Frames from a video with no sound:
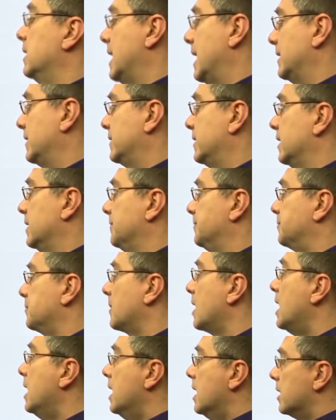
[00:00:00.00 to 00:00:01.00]
lesson.
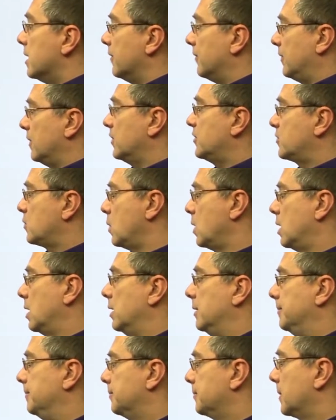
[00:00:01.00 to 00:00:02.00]
The first
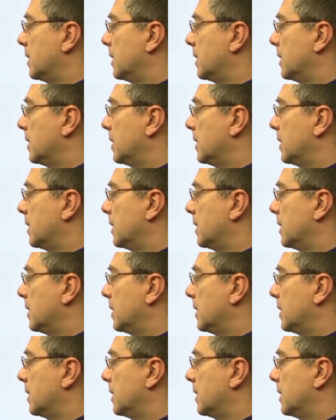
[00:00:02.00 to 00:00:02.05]
word,